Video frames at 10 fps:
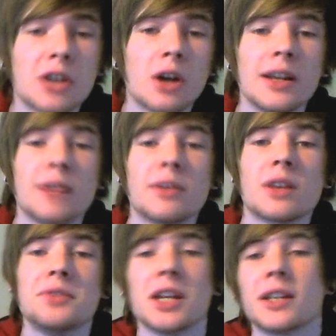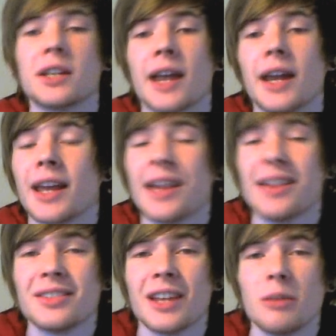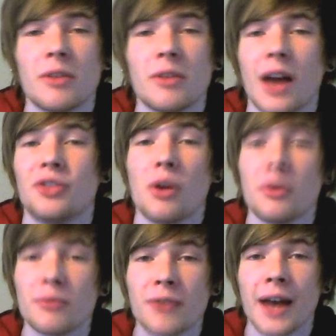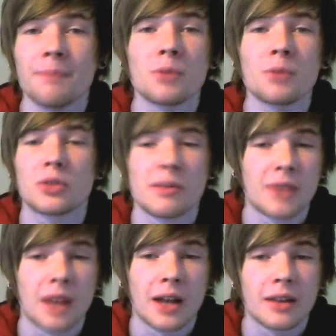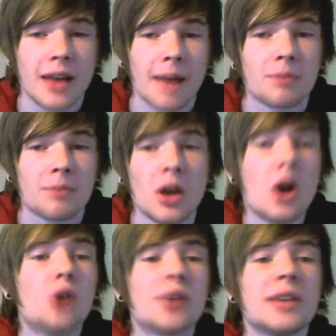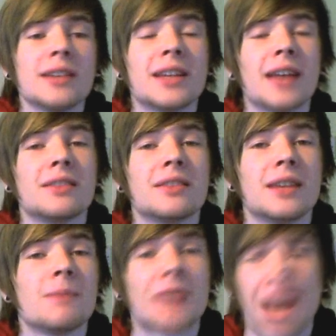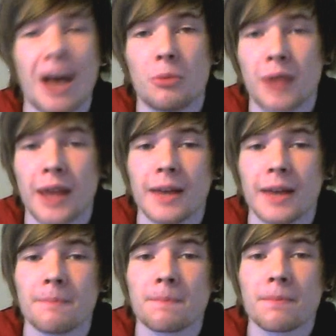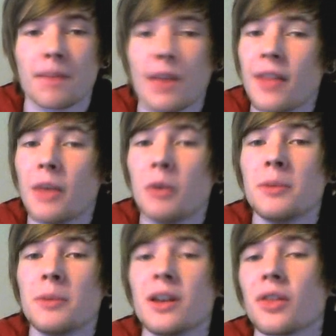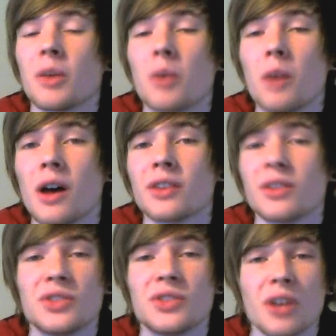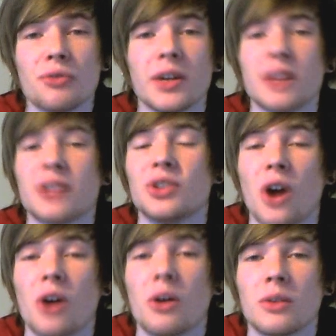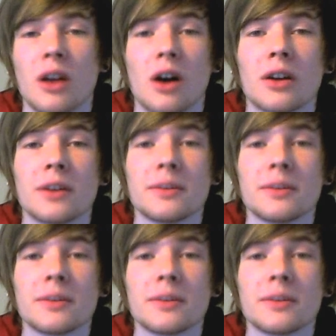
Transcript: so I'd either consider teching against it with like a Donphan or something like that, or test against it to outplay it. There will be nothing worse than suffering to your own lock.